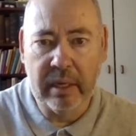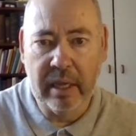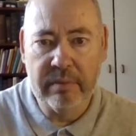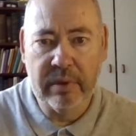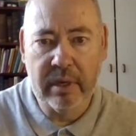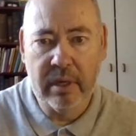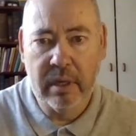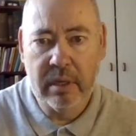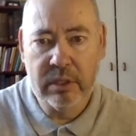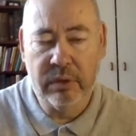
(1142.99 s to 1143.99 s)
given
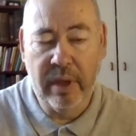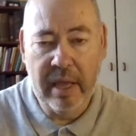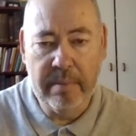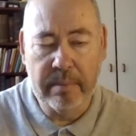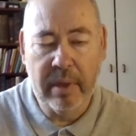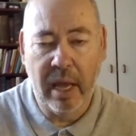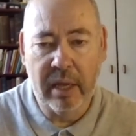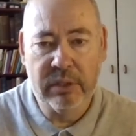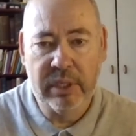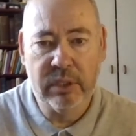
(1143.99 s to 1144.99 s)
to him
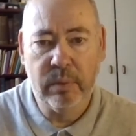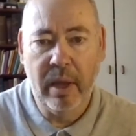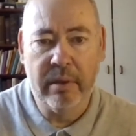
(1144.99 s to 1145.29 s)
as his wife.